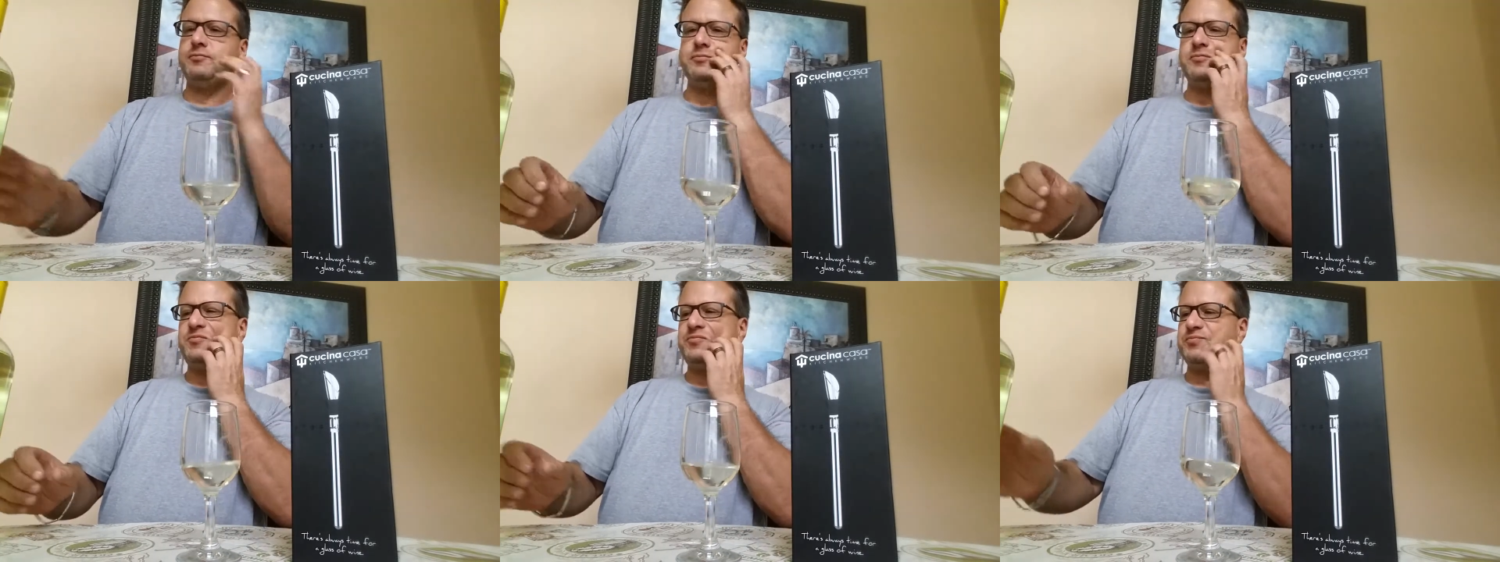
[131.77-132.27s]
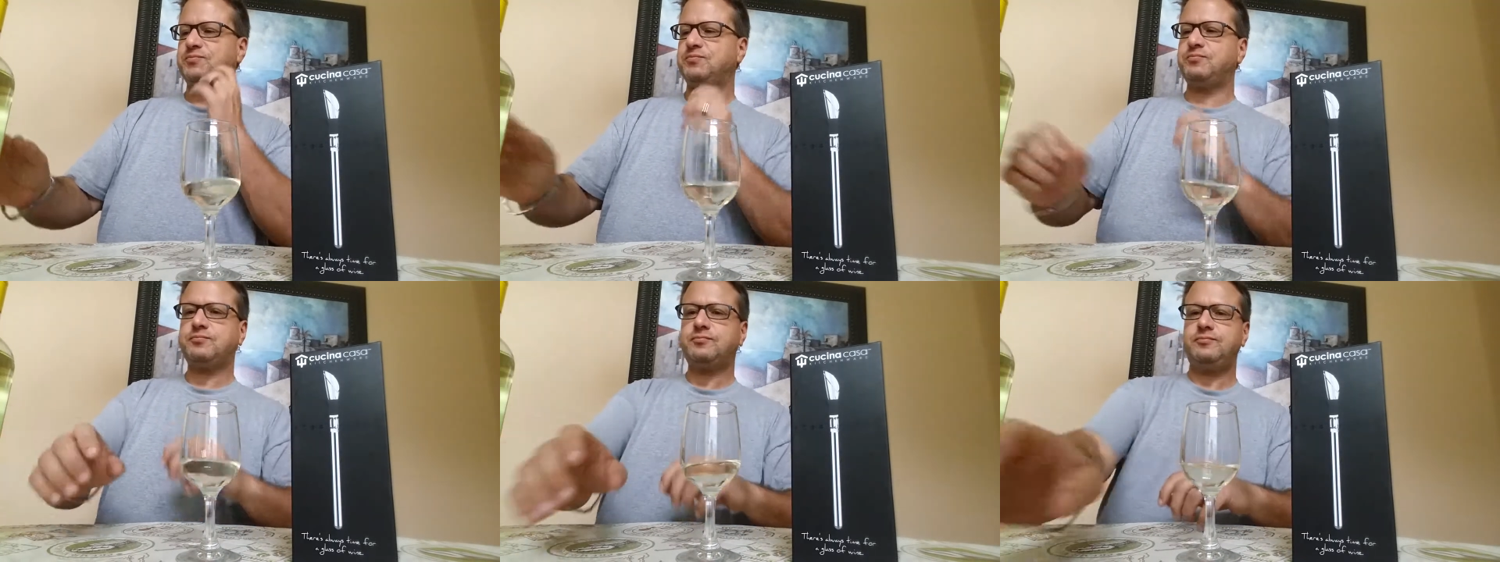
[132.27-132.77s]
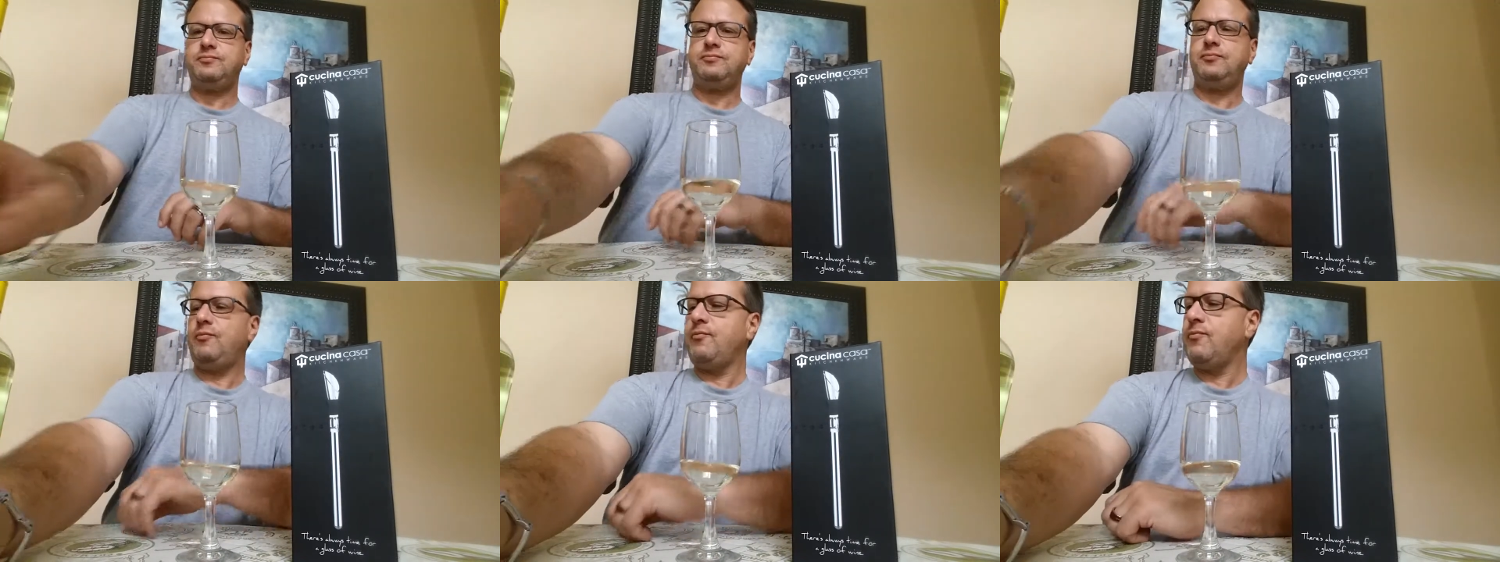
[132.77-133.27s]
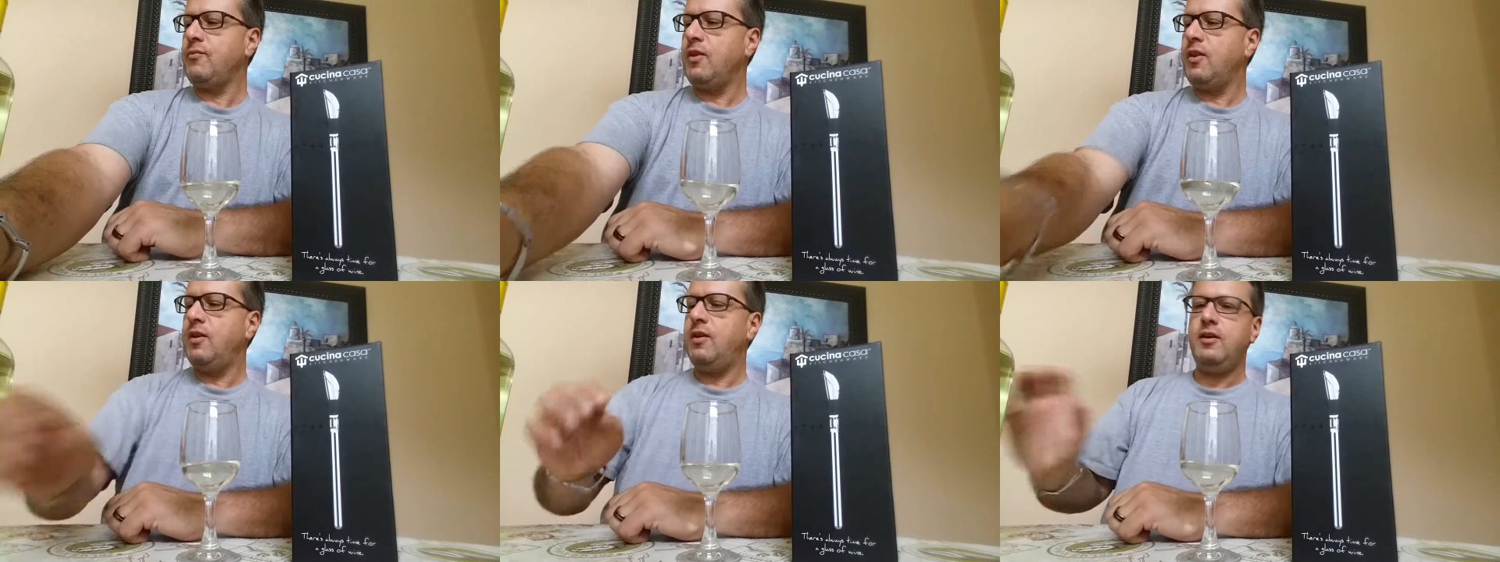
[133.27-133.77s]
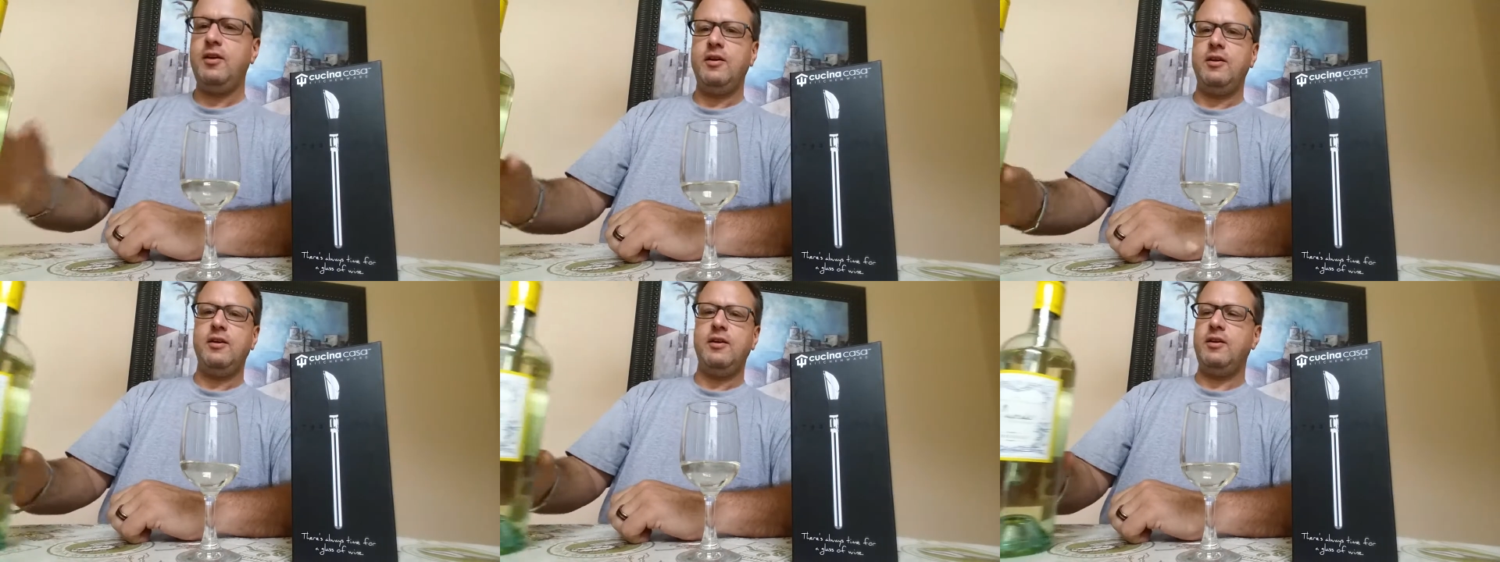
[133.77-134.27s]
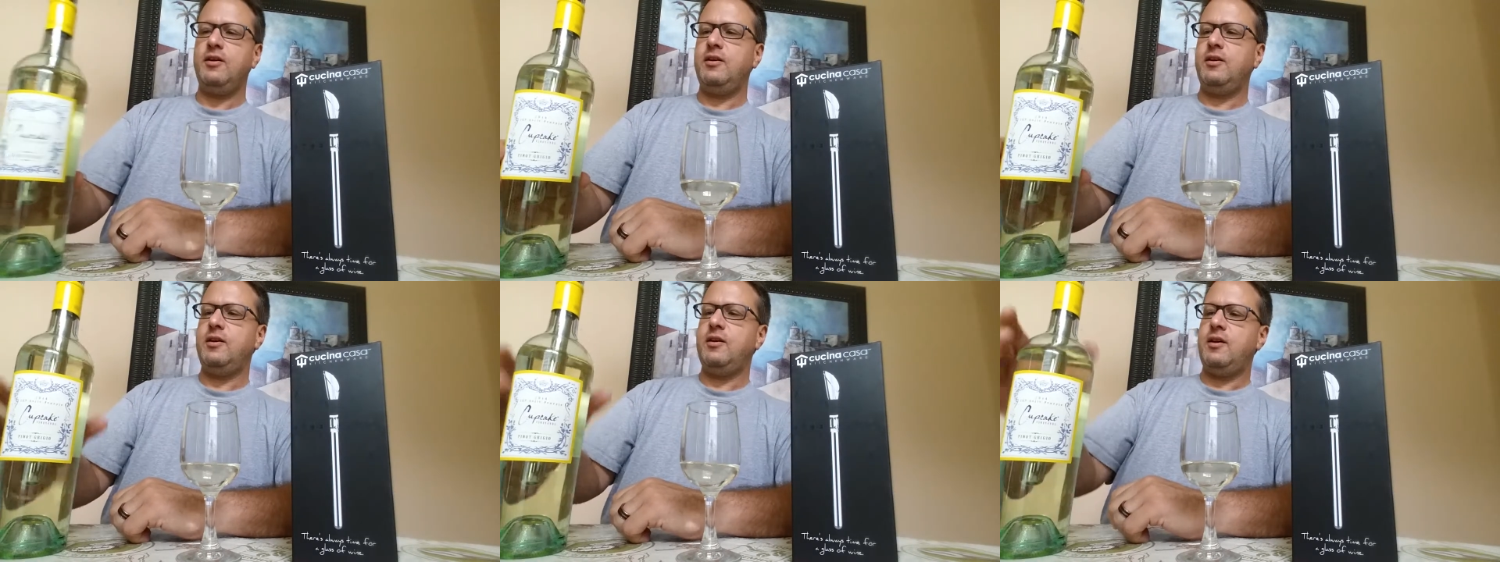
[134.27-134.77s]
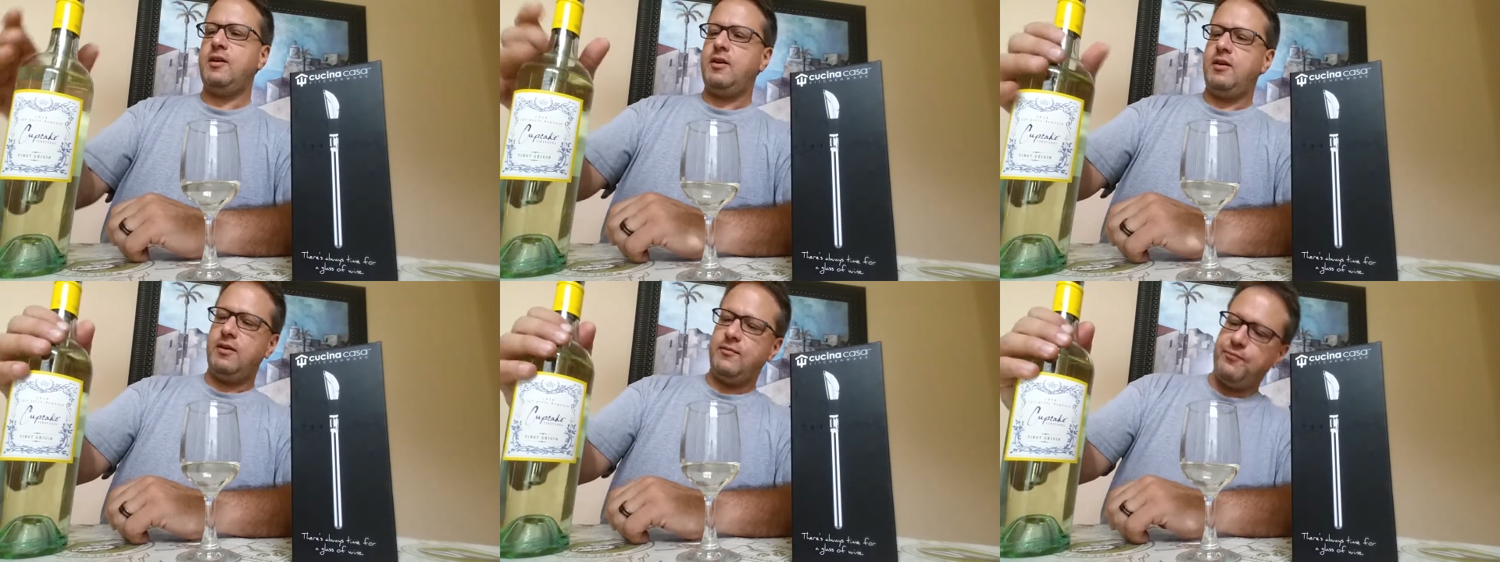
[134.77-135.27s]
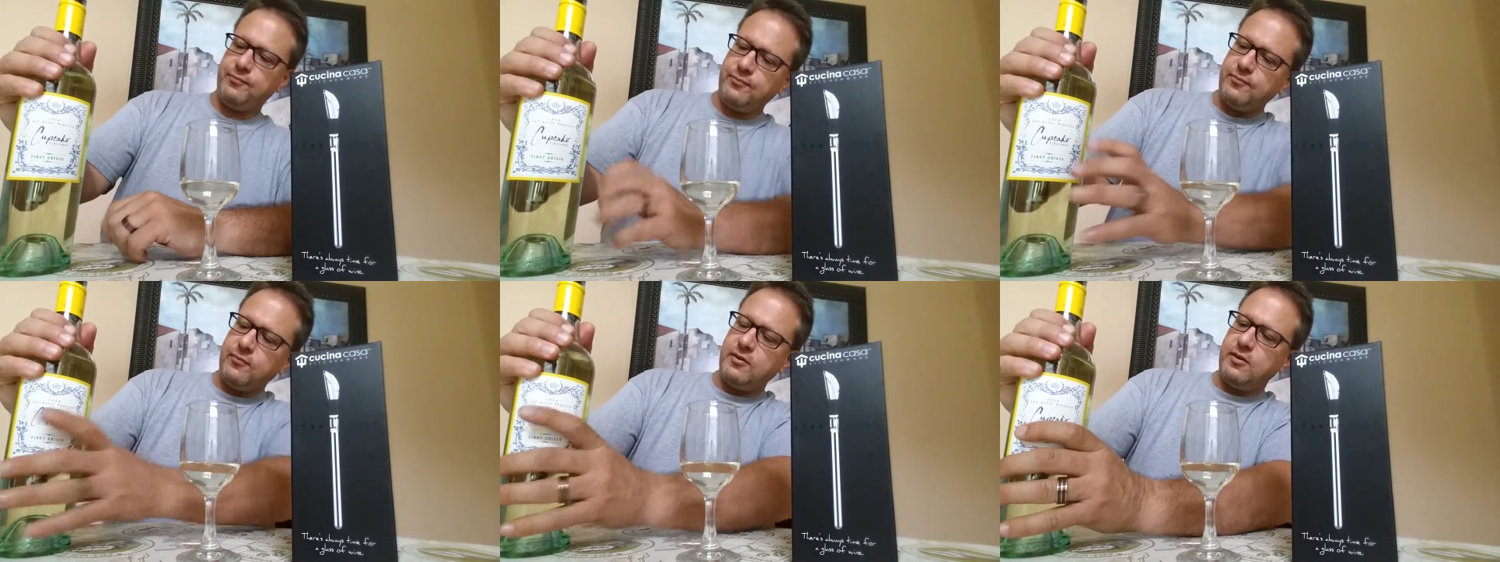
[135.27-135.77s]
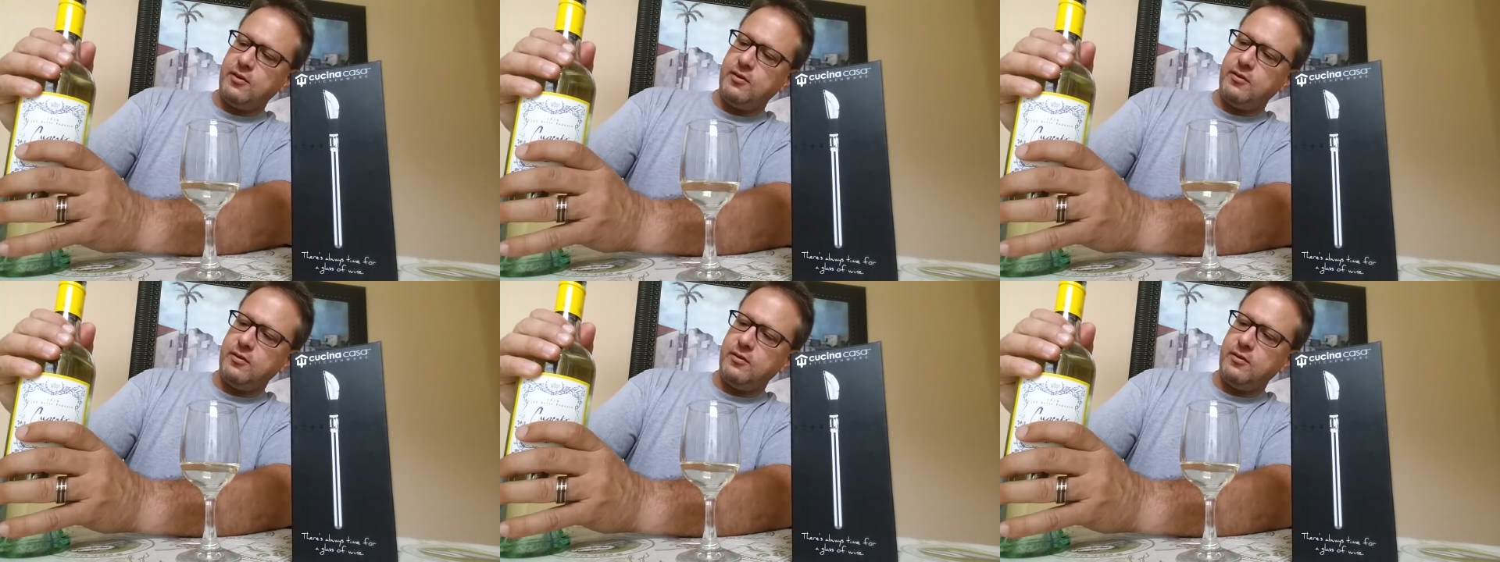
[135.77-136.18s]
No one is speaking in this clip.